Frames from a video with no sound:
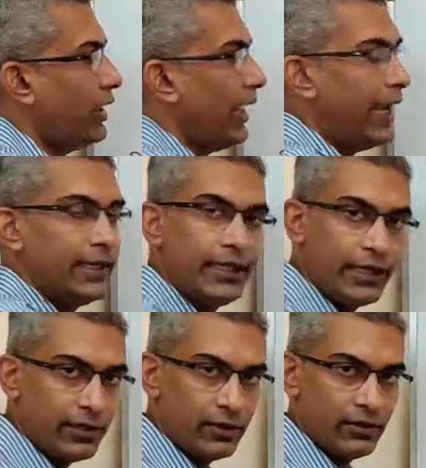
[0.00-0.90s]

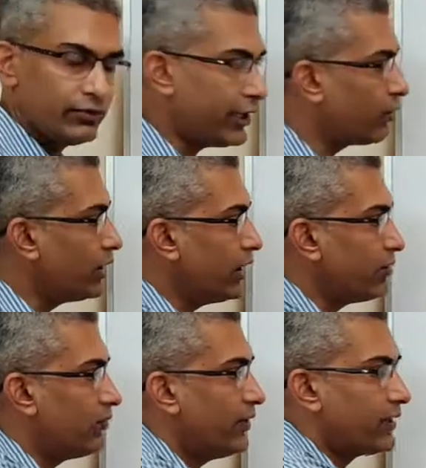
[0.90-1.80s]
18. Then only it
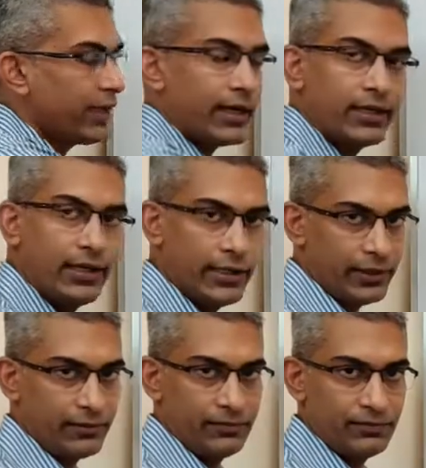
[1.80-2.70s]
will fit correctly here.
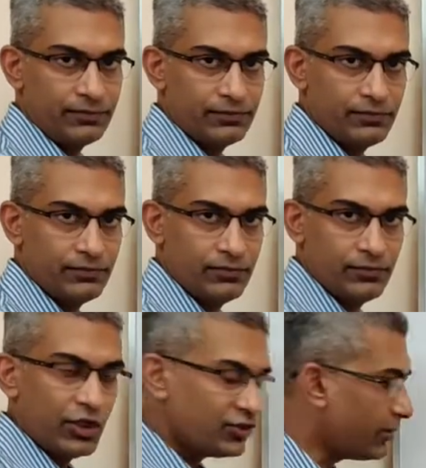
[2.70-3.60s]

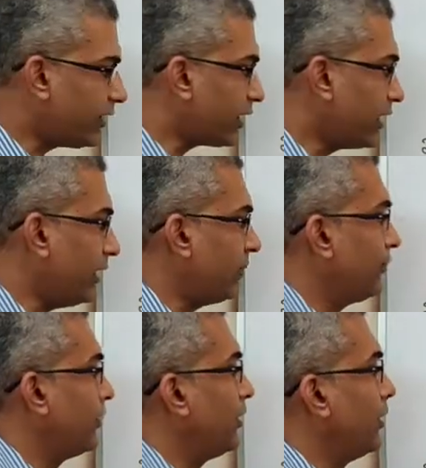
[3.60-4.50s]
Similarly,
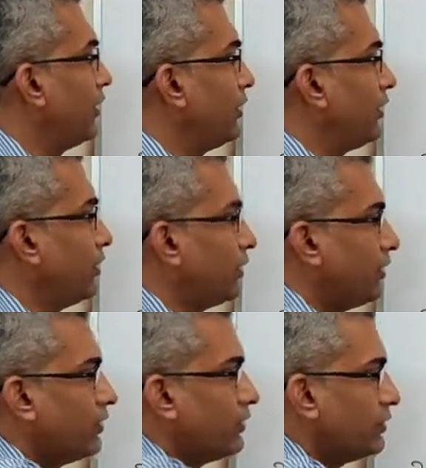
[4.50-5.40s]

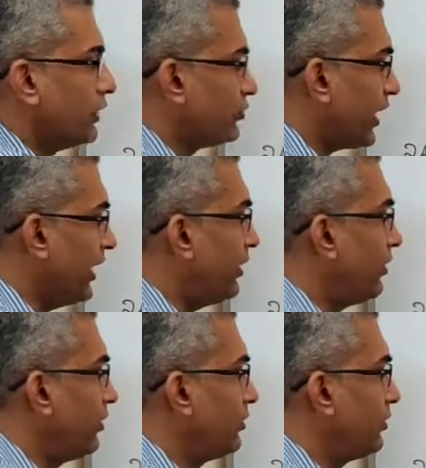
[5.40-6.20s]
the side